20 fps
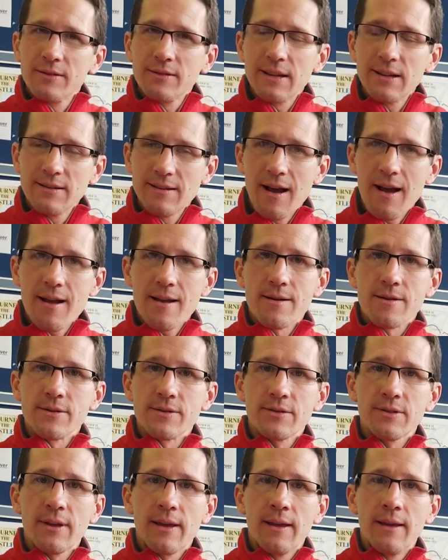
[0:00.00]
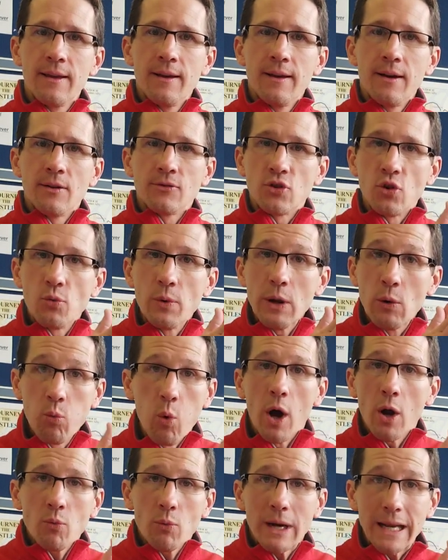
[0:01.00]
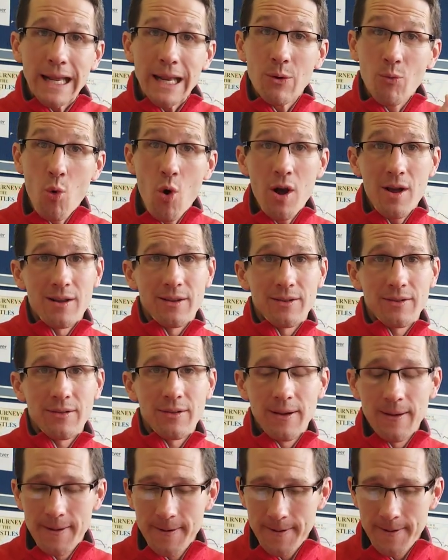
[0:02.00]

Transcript: desires? Do we want what he wants?